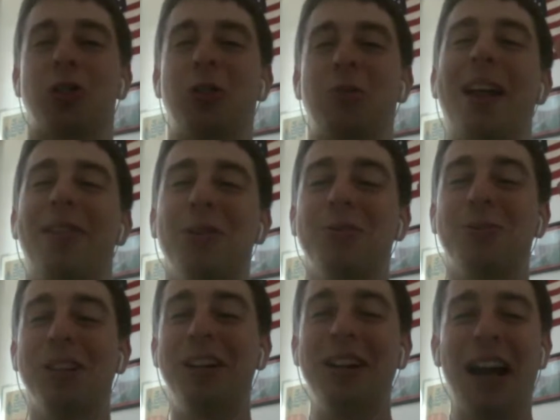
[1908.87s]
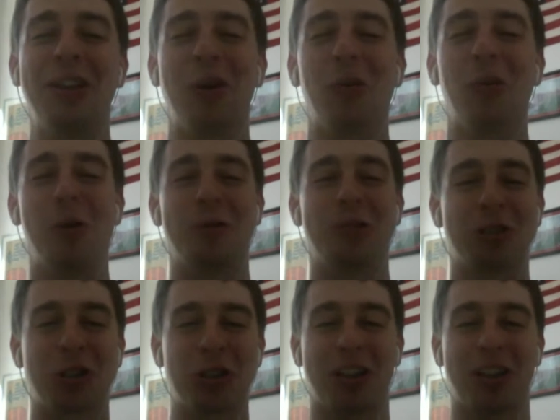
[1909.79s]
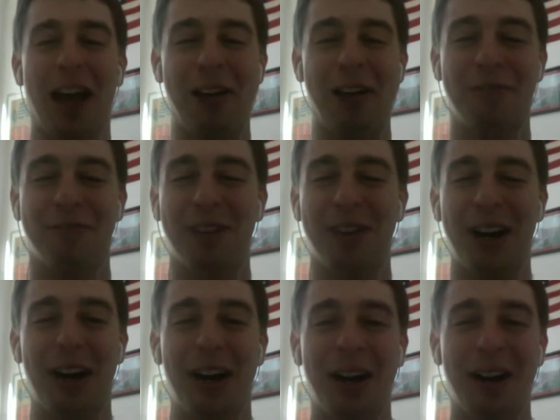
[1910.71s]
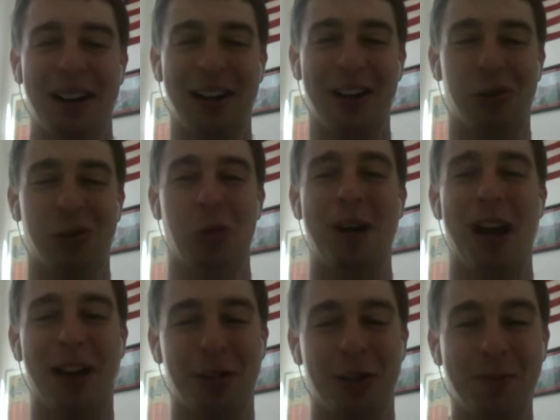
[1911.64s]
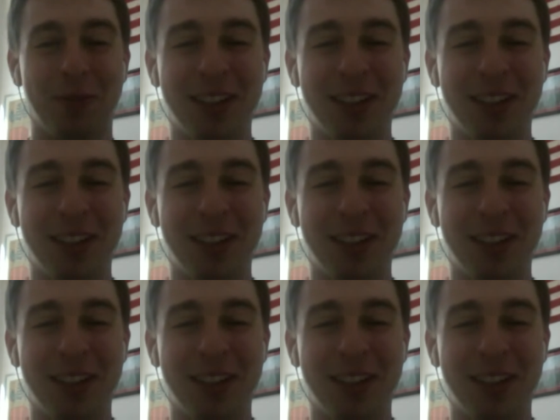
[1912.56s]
bathrooms, and the women just have a group bathroom.